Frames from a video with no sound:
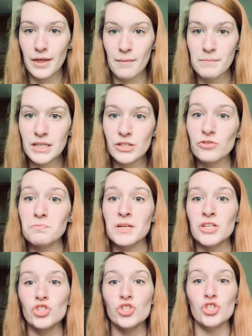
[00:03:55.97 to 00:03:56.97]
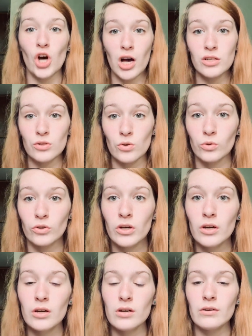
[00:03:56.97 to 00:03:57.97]
that means you've been jostled,
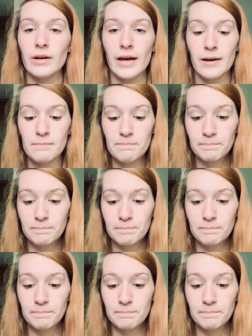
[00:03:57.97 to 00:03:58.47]
okay?